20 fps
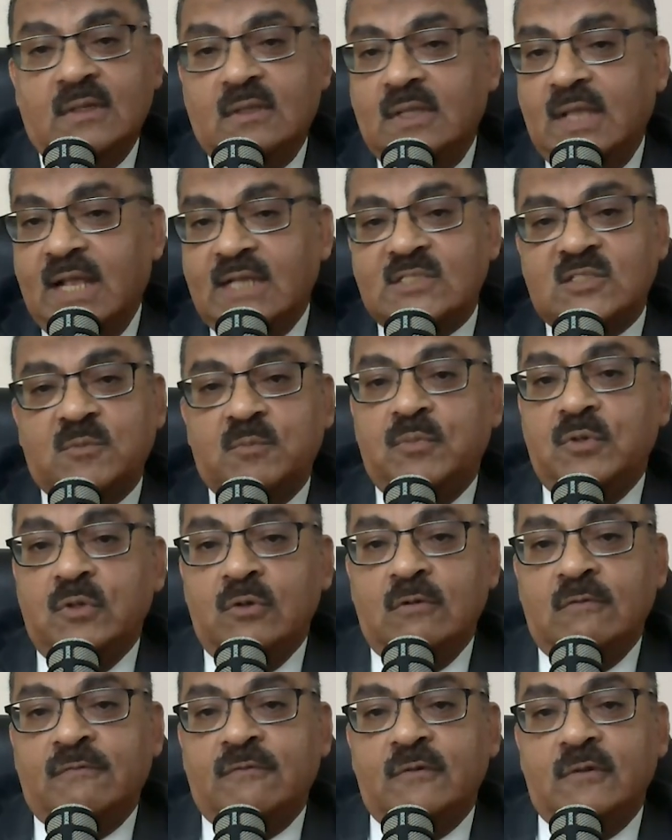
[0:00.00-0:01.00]
that's
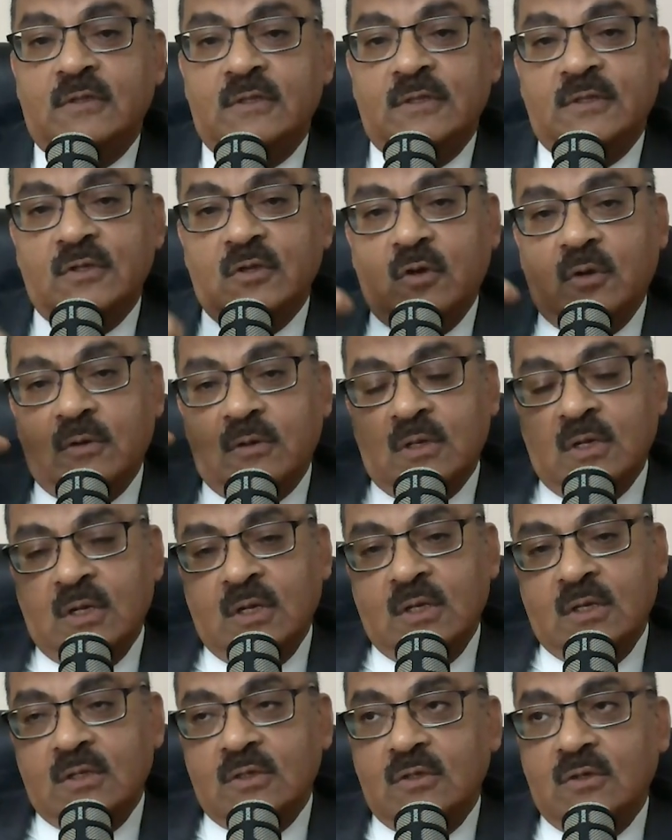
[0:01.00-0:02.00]
beautiful. Your
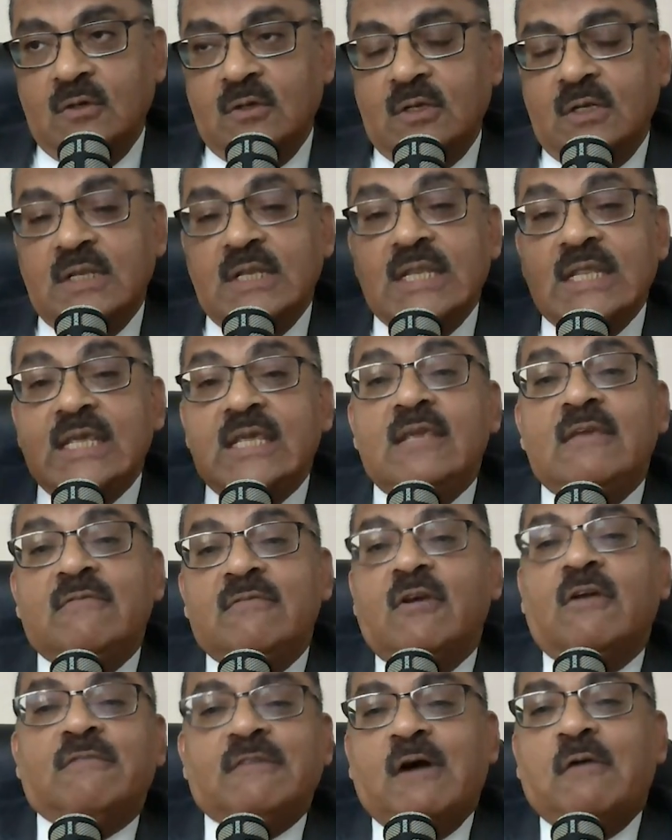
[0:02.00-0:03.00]
knee,
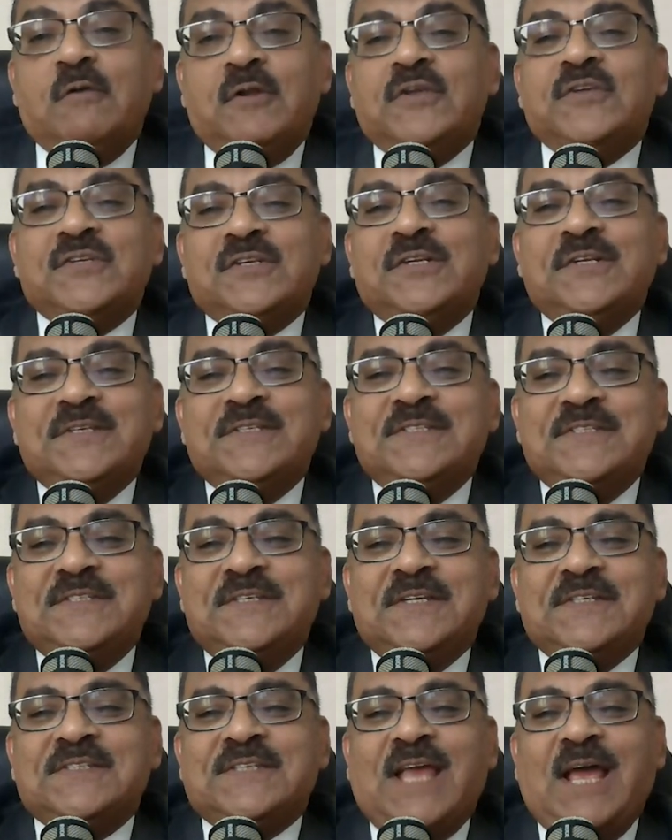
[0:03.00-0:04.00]
your foundation is
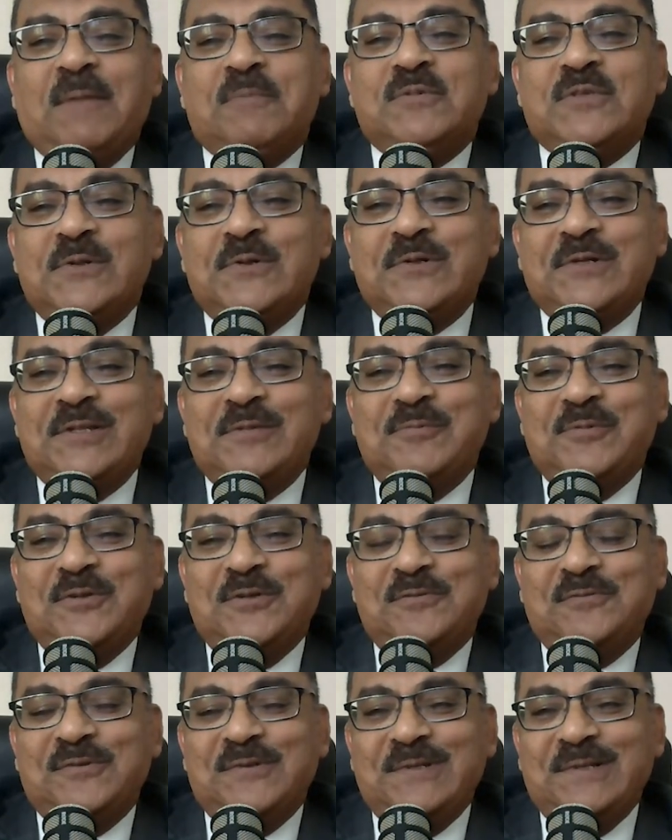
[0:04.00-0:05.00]
just absolutely
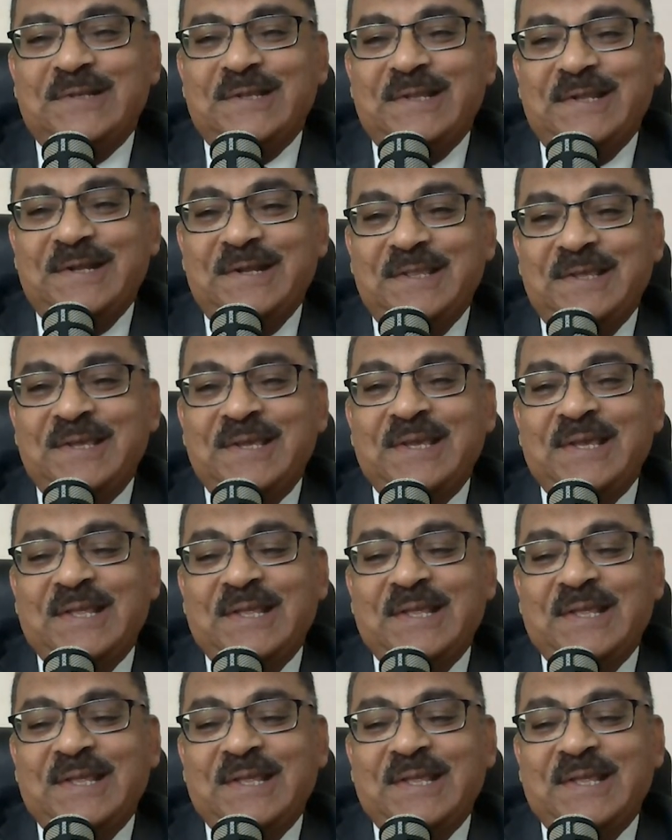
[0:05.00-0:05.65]
beautifully laid.